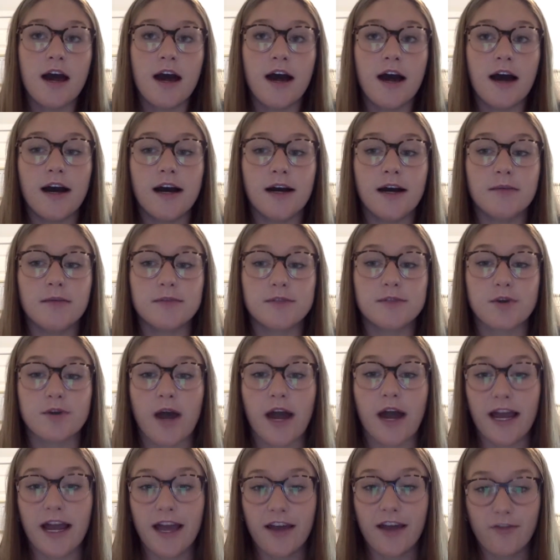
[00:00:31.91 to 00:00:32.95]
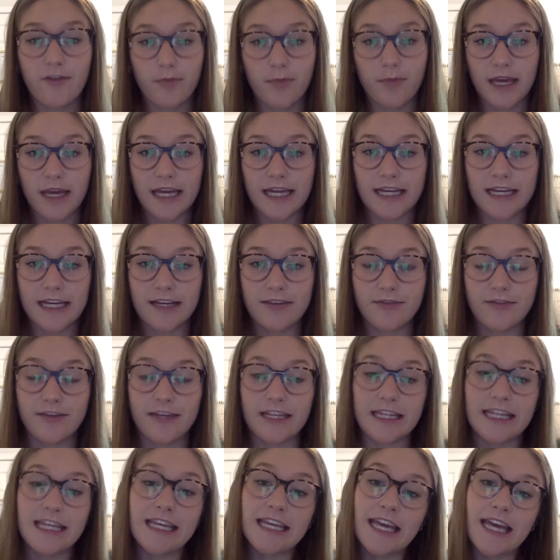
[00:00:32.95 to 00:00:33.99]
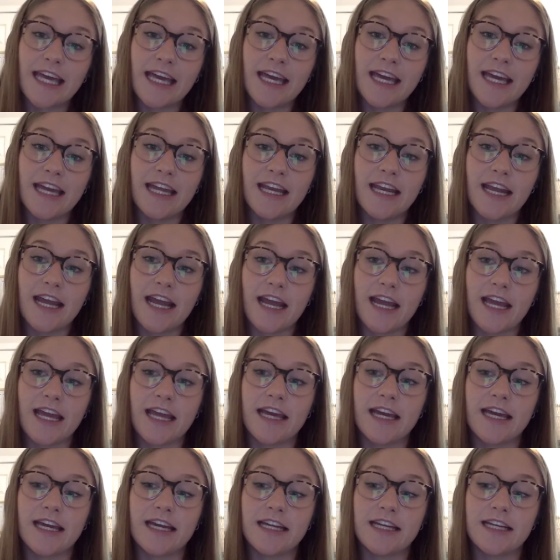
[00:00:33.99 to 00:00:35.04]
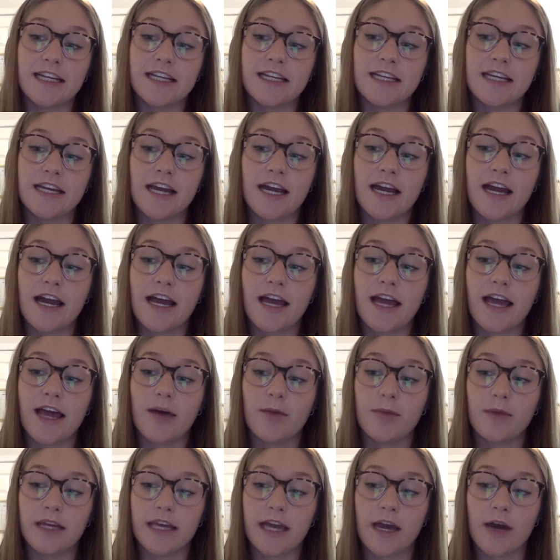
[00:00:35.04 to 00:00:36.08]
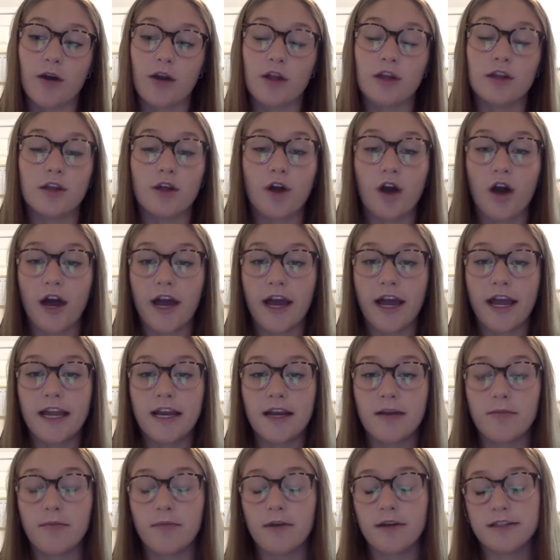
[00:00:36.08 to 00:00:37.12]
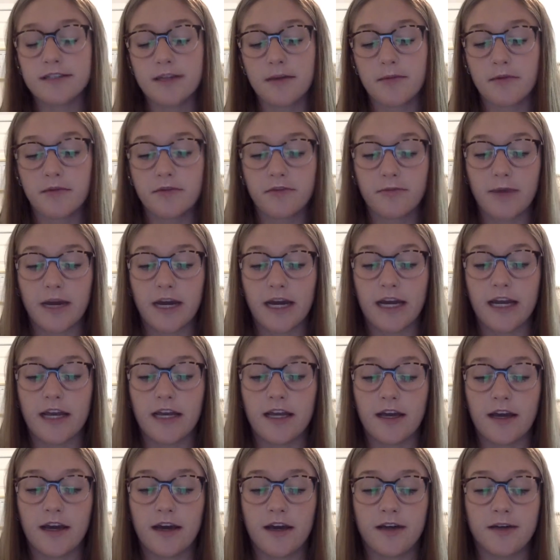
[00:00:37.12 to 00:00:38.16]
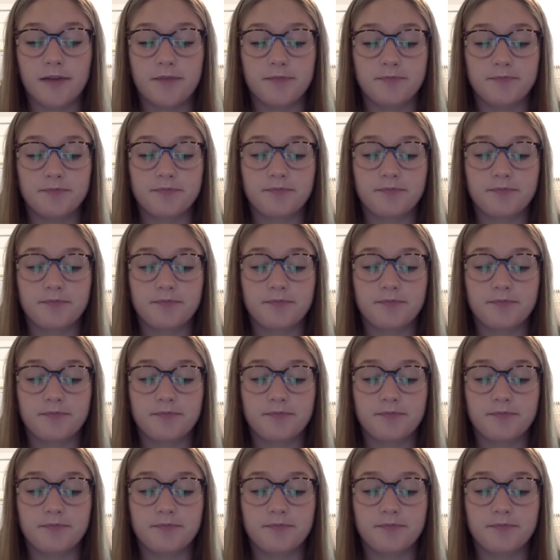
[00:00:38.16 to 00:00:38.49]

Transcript: Um, so I have been filling in and helping out a lot. Some of my um,